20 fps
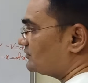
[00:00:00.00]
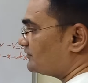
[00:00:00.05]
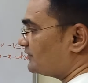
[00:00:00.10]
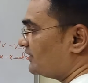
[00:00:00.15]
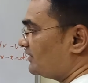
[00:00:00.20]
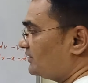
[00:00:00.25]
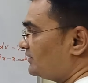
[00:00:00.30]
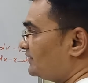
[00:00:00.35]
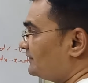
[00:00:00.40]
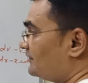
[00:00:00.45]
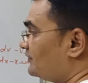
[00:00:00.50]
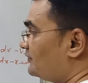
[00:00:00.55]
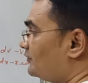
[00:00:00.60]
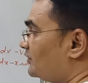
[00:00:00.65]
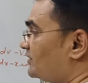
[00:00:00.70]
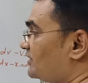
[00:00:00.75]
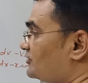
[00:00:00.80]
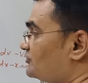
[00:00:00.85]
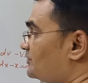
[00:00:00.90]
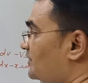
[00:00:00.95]
Say this is
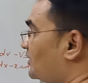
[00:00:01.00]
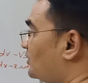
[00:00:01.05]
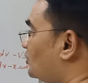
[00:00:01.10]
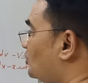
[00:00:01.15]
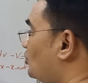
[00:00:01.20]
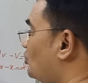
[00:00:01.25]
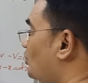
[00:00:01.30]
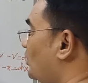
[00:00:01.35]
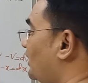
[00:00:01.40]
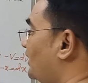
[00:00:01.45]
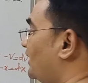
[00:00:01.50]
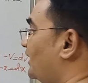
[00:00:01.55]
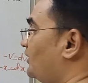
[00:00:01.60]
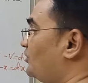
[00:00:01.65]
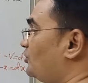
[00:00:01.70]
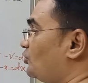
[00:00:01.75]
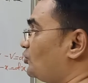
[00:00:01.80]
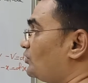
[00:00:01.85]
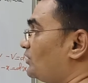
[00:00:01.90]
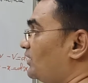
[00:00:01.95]
with respect to 1
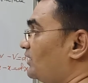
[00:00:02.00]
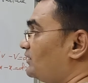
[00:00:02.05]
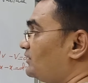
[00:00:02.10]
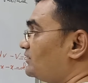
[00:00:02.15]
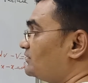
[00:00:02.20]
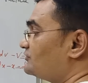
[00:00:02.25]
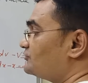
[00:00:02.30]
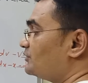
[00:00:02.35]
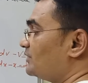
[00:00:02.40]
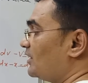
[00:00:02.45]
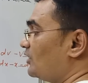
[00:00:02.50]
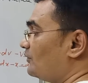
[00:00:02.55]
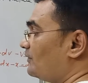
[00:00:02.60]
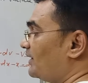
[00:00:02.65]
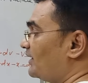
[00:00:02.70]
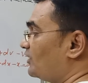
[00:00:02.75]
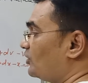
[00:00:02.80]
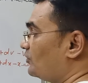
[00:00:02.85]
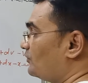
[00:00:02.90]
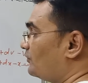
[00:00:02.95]
and 2, na? This we have
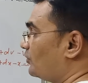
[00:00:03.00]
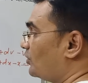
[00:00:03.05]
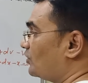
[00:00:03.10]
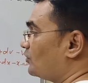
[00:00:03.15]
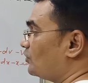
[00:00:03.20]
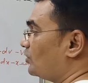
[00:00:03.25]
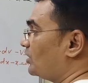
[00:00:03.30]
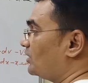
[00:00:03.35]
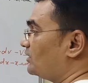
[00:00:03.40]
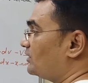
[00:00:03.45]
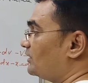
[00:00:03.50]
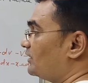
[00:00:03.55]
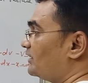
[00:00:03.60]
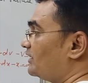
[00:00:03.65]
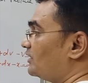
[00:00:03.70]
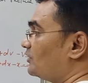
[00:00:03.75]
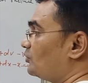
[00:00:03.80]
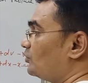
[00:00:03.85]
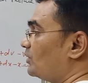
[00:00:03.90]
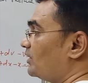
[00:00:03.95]
found out for what?
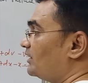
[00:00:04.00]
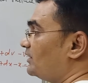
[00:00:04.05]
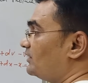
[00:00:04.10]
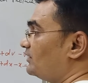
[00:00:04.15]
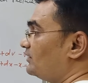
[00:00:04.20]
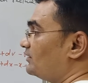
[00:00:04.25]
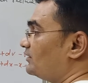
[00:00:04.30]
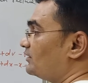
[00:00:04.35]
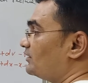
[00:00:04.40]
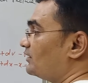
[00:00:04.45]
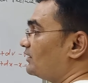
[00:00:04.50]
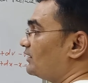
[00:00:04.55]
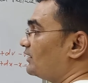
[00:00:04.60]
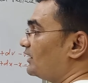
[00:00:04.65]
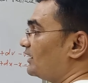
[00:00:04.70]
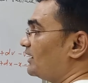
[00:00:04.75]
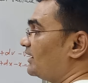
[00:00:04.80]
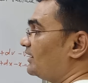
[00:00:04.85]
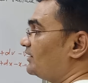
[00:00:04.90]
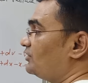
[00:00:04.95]
Layer 1
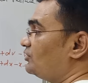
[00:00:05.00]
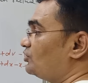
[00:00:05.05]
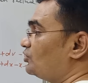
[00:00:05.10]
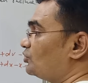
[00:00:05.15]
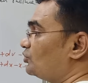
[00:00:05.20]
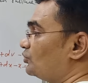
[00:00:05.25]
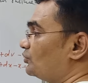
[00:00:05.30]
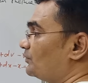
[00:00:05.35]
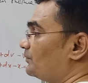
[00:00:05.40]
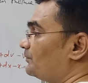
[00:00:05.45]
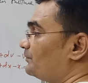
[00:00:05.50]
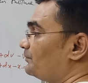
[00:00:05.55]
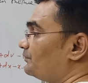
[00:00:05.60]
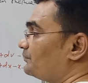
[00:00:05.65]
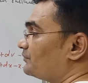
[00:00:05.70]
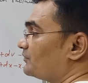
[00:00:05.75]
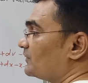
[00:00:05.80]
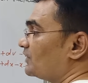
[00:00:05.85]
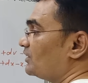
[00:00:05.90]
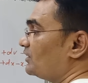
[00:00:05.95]
and 2.
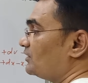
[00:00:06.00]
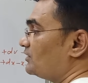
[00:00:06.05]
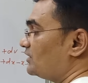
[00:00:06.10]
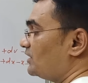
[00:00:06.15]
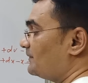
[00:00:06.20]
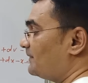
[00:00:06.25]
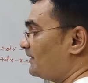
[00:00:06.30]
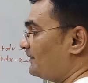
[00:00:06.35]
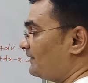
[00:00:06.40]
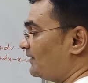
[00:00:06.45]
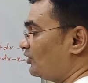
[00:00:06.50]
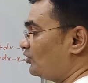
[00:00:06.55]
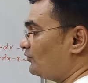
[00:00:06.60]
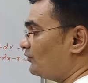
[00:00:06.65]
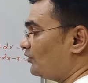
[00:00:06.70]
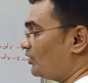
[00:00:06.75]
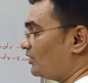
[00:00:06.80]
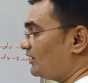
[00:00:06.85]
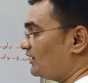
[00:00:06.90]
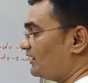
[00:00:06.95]
If I found
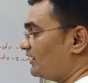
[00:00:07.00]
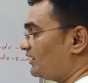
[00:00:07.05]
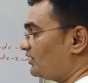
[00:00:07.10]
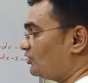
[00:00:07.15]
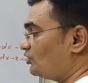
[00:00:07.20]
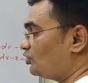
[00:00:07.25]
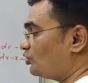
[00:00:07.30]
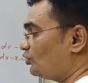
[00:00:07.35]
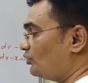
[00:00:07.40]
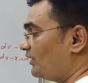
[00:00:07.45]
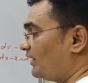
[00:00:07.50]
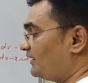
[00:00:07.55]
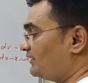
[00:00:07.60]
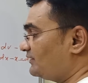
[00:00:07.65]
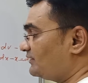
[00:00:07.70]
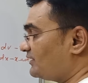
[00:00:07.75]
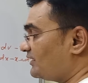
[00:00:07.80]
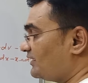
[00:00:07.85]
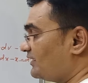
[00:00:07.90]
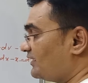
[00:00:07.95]
for layer 2
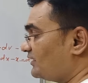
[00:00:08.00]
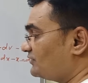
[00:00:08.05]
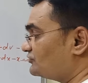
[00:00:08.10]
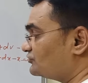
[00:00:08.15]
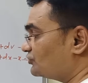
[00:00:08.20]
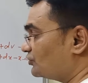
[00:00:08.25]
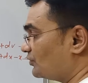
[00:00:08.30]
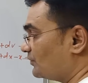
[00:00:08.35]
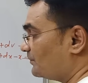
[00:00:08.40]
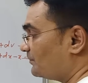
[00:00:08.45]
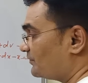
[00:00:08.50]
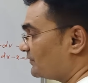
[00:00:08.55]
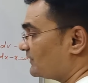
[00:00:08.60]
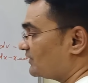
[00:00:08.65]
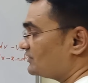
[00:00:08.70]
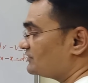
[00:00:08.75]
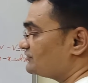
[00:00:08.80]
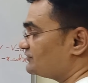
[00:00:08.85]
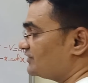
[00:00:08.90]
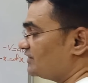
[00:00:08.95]
and 3 also,
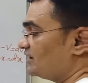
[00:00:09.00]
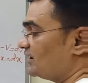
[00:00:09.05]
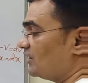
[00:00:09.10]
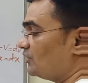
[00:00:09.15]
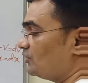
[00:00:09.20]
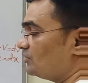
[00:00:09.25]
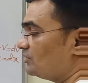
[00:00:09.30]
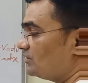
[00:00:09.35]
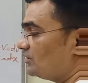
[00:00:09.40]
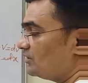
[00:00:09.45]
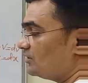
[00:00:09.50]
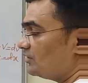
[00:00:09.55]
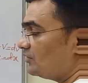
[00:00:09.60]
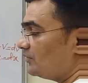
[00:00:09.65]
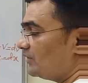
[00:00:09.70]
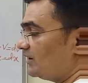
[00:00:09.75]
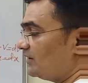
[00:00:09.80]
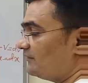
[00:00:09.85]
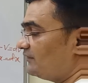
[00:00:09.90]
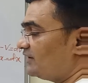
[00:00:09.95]
see now,
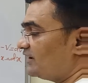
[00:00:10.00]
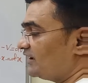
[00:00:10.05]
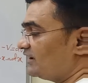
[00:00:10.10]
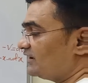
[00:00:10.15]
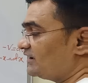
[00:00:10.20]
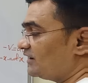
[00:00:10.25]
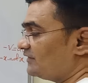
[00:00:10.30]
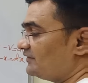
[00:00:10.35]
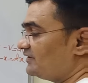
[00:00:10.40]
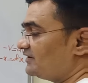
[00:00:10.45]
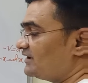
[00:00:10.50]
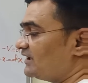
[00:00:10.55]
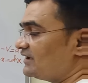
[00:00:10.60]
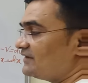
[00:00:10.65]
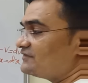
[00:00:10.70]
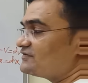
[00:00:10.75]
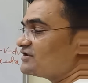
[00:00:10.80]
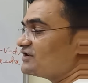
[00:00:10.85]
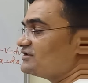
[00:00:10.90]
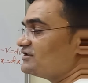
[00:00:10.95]
what is delta v, that
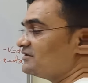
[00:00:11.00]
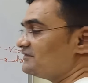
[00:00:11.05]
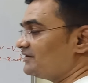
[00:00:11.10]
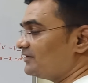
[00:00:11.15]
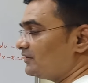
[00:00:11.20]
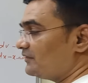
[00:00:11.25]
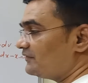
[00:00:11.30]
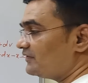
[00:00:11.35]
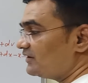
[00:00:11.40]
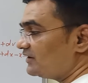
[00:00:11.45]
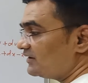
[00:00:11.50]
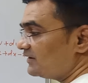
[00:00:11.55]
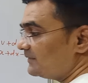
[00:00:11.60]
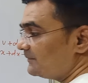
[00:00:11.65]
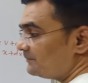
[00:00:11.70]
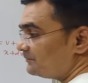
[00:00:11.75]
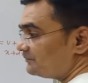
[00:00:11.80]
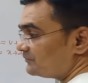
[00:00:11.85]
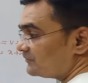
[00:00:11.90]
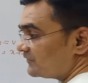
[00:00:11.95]
is change in
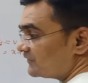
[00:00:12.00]
velocity?